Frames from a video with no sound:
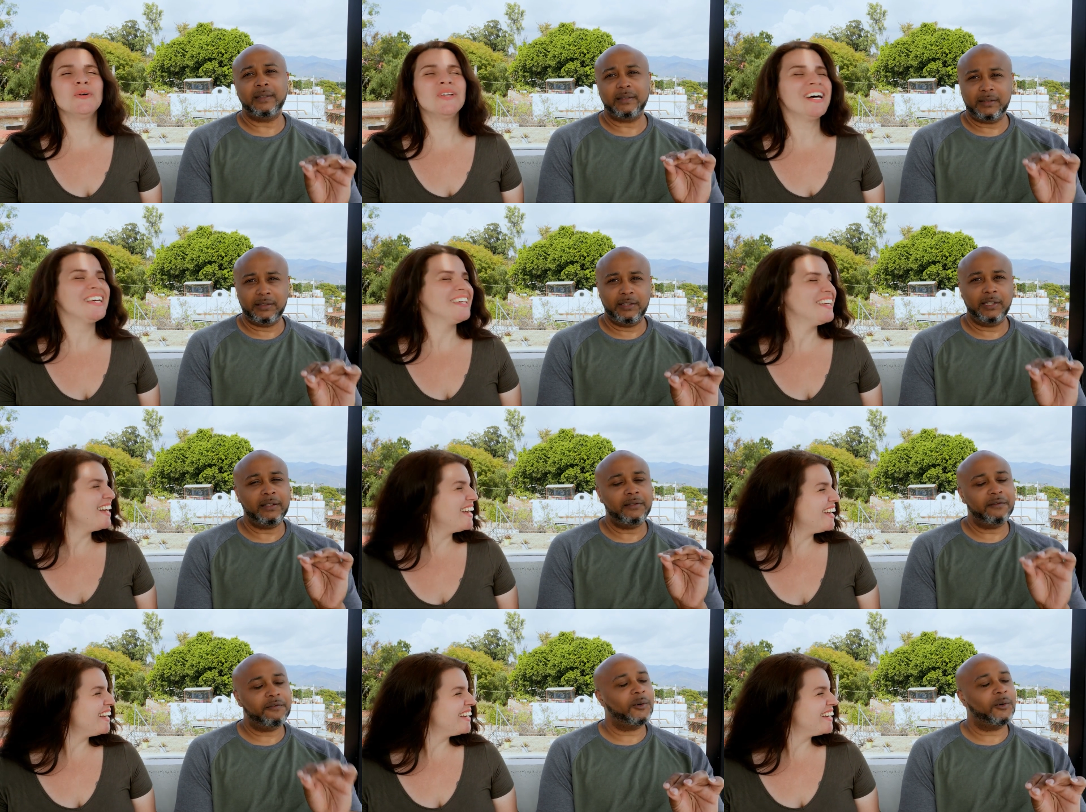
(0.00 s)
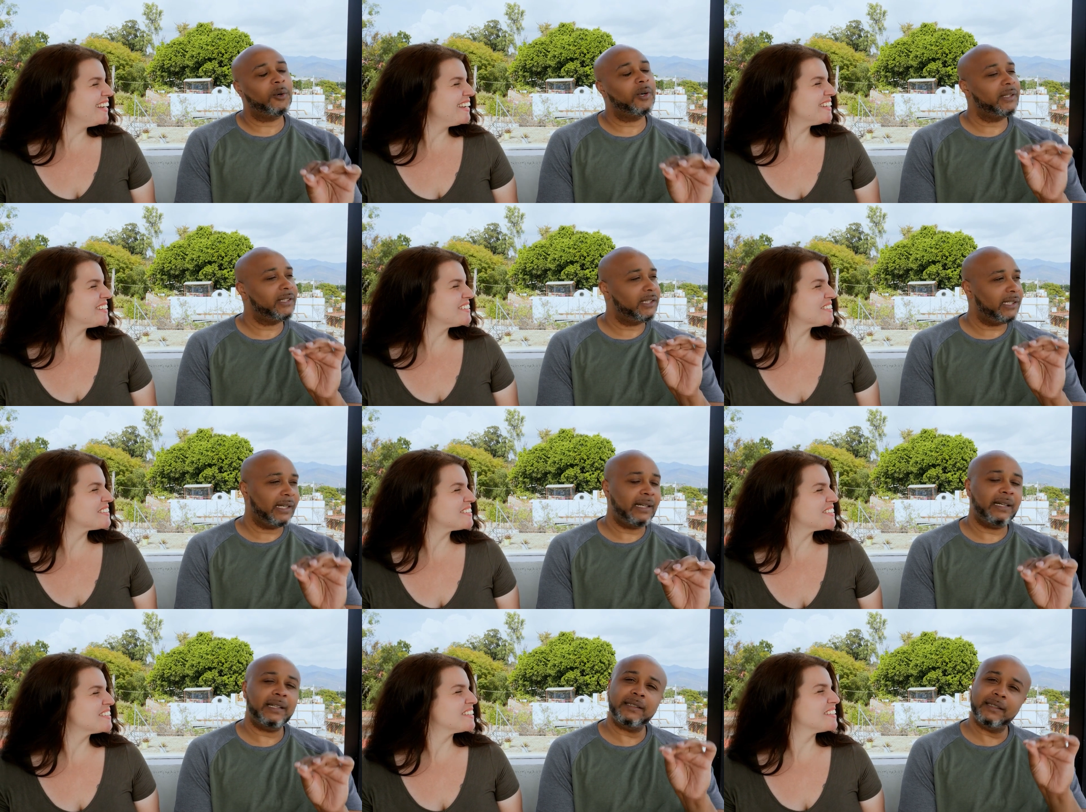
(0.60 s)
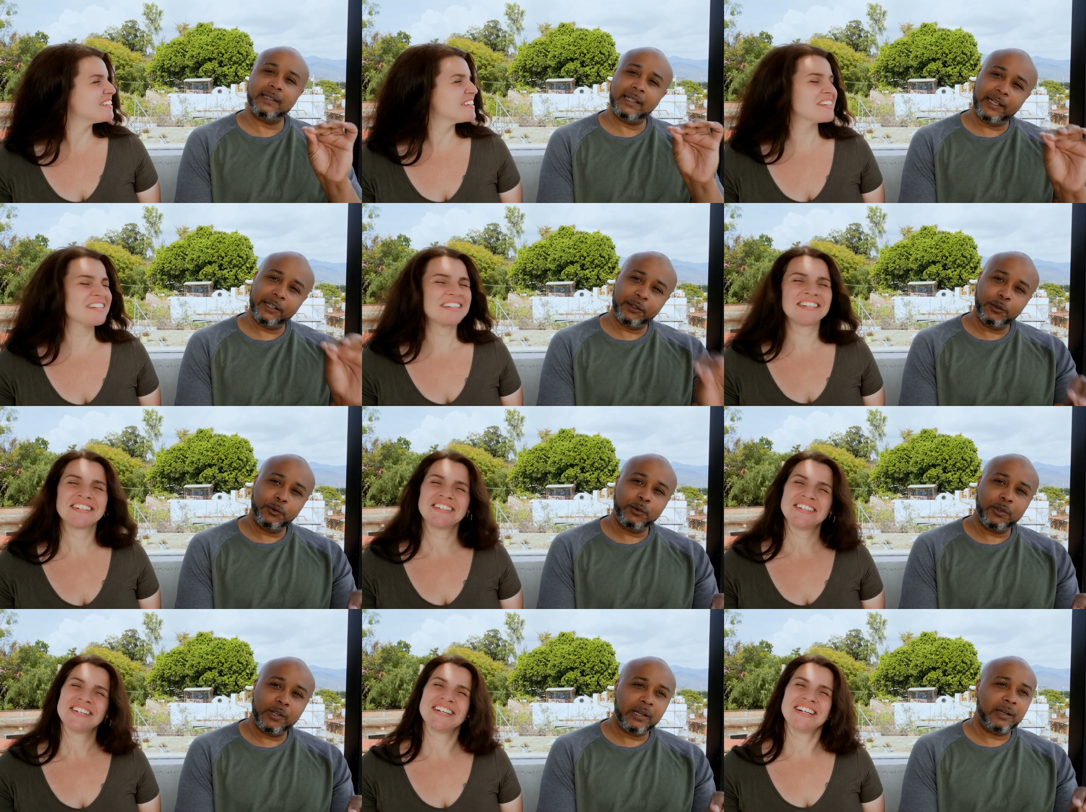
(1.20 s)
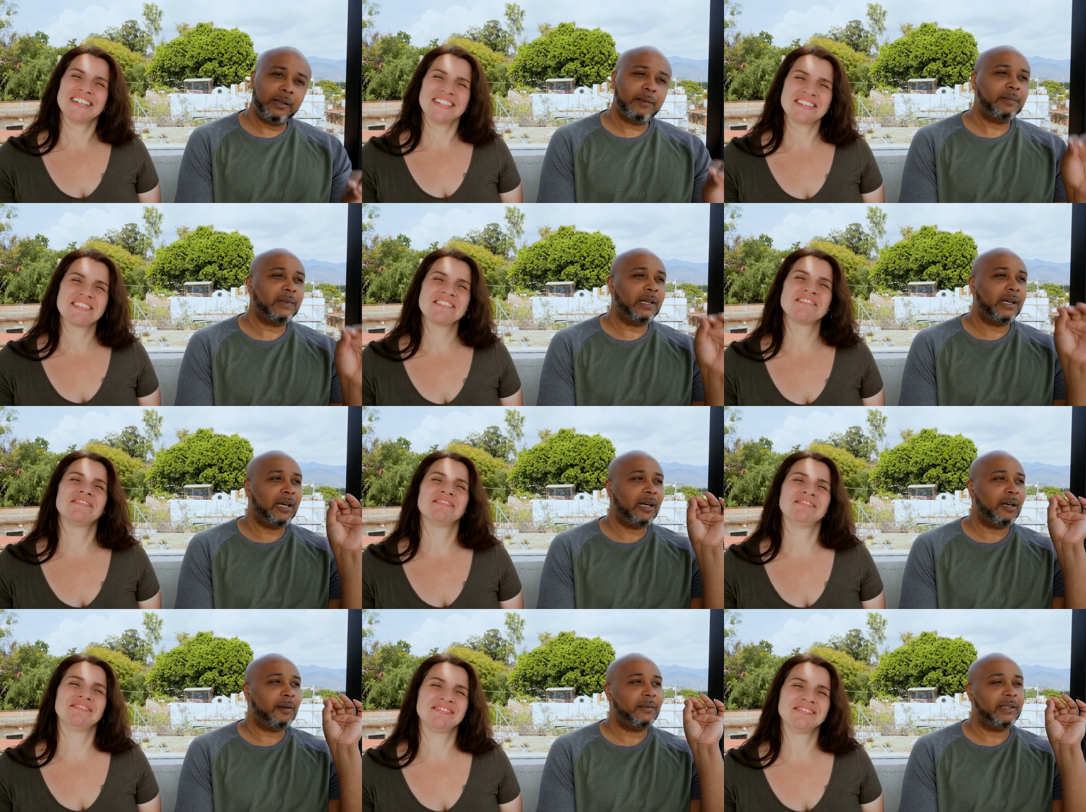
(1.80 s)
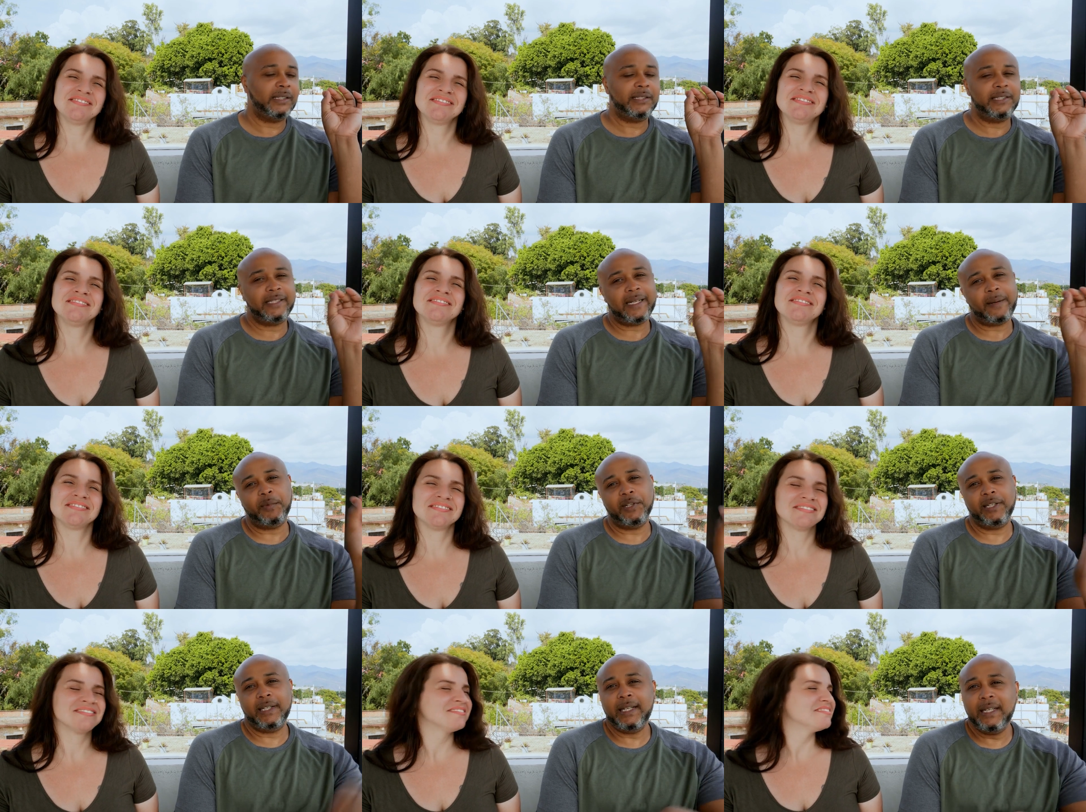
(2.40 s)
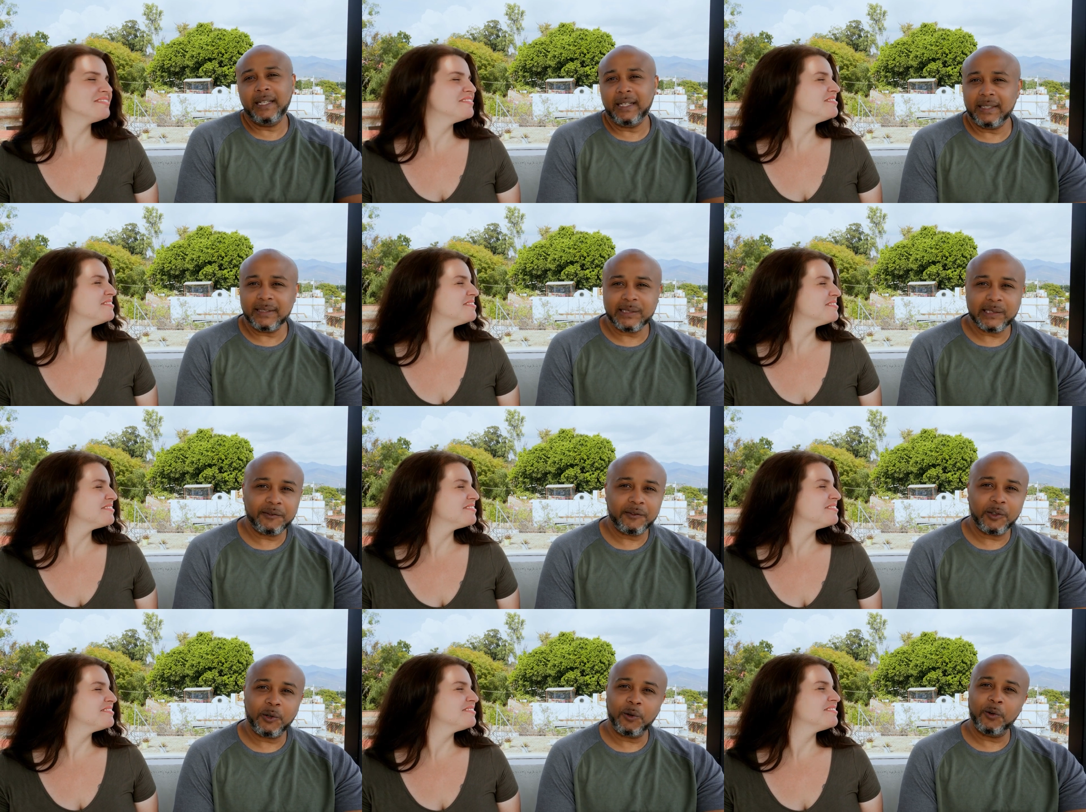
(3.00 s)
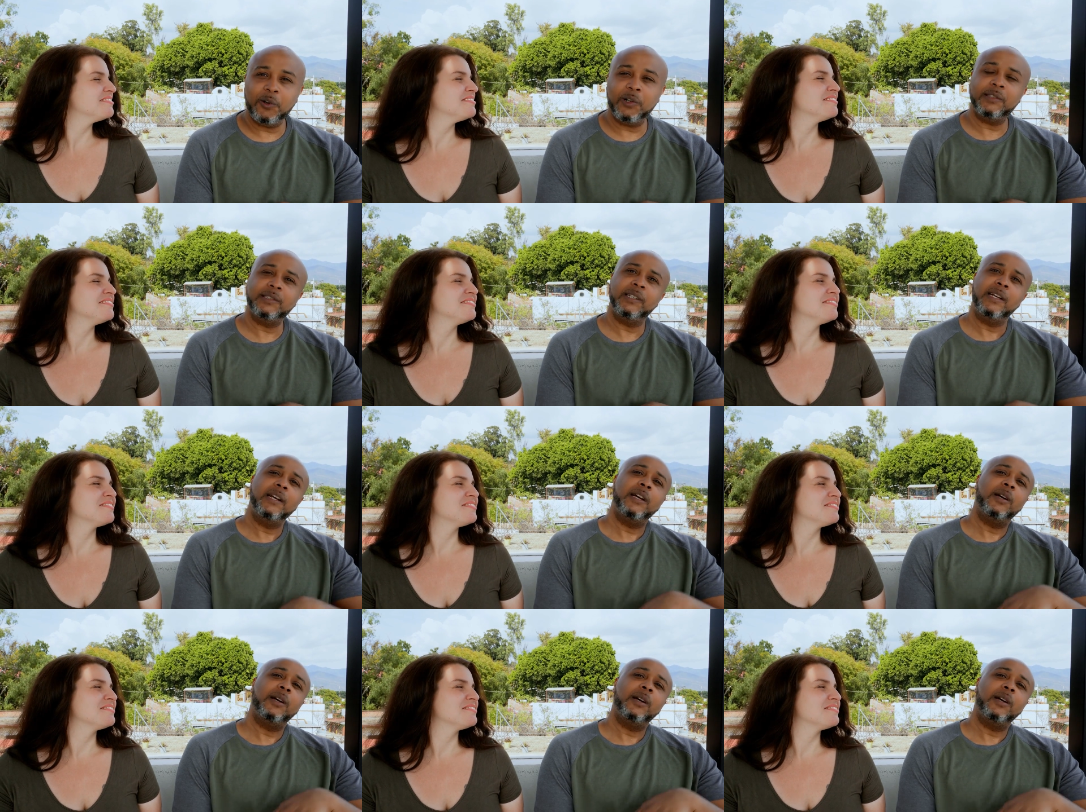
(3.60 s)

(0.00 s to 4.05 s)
Speaker 1: looking, yes. looking forward to checking out the tlayuda, um, the chapolines, of course.